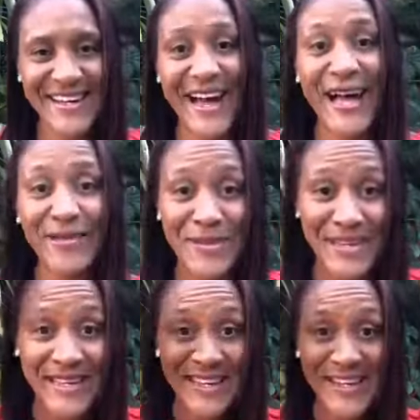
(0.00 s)
I'll
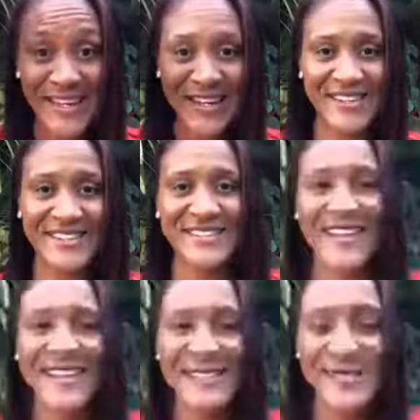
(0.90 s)
be here
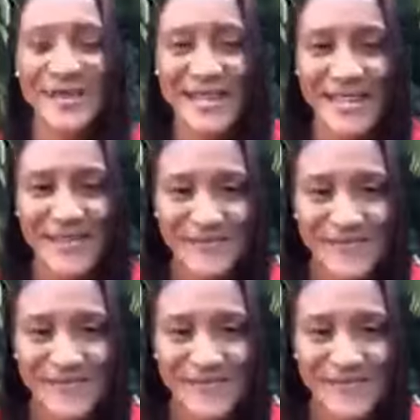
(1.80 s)
in Jamaica.